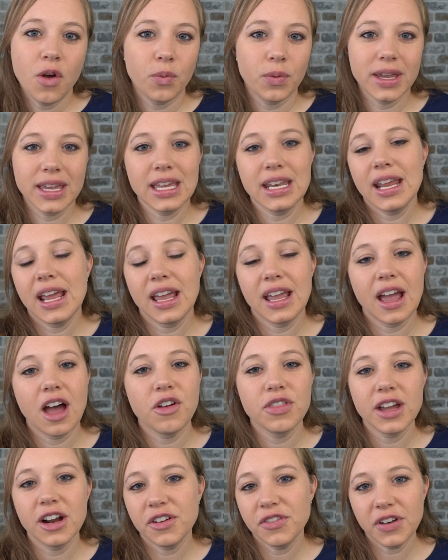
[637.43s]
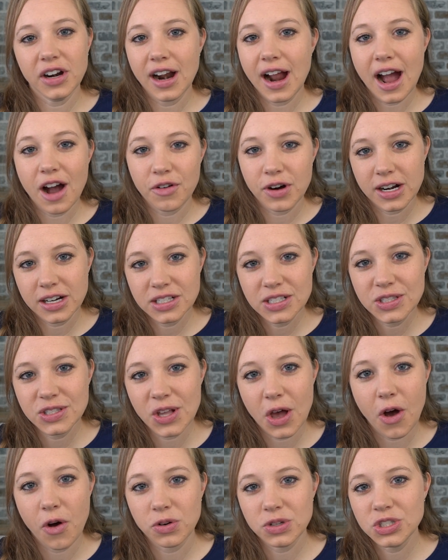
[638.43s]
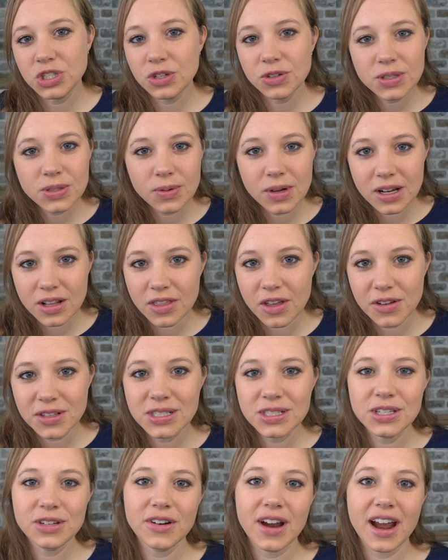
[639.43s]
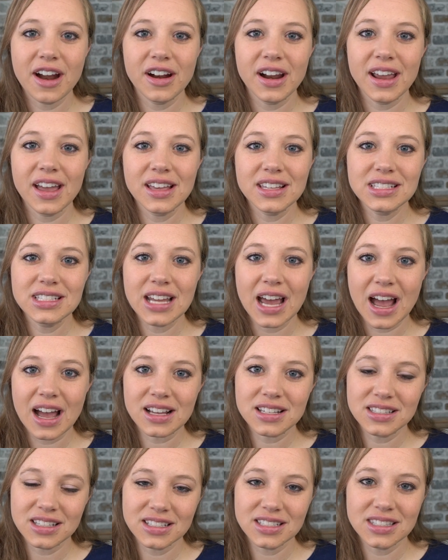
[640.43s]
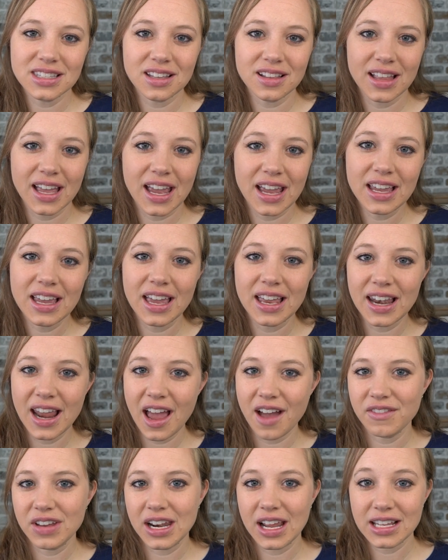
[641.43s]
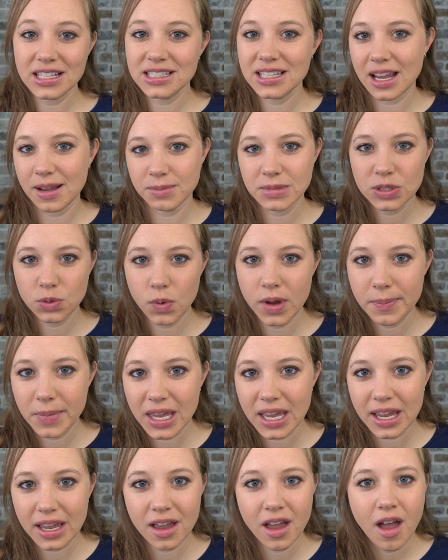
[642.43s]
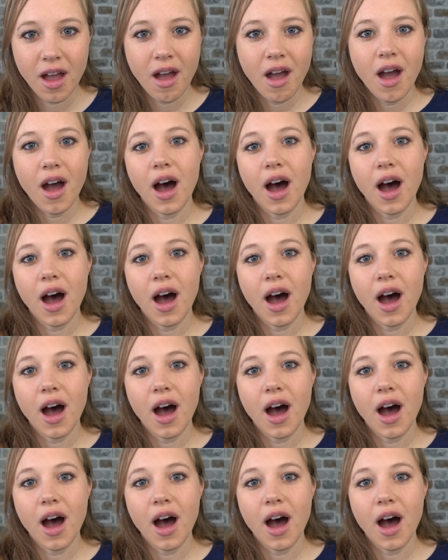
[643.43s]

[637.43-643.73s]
We can hang out there for hours. So choose one of those two areas to access the lake and have a nice time swimming.